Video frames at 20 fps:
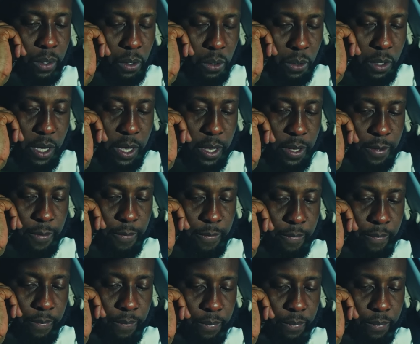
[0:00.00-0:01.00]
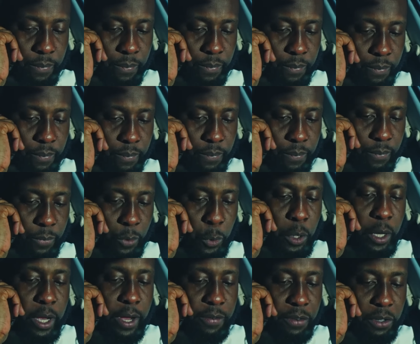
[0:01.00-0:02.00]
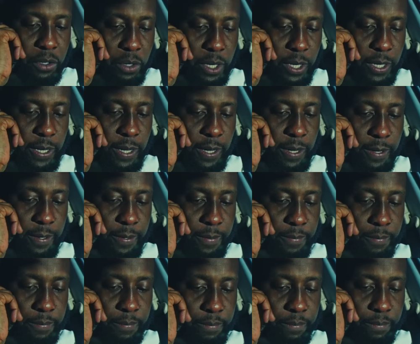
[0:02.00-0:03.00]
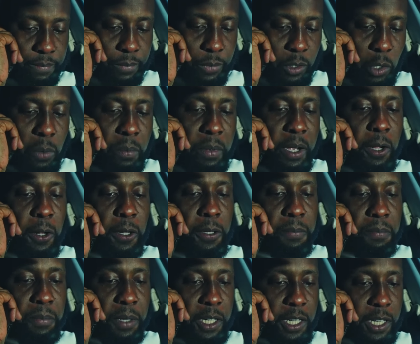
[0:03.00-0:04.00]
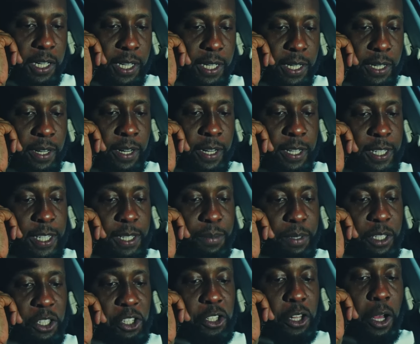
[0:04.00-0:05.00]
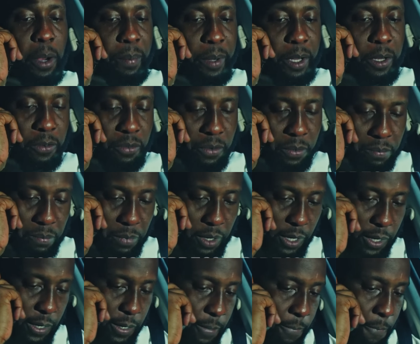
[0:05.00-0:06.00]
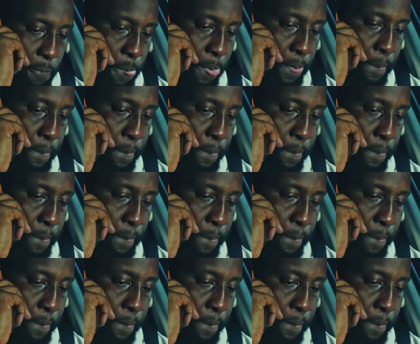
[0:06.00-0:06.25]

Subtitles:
Okay? You have a great day. Go make all the money that she's been stopping you from making.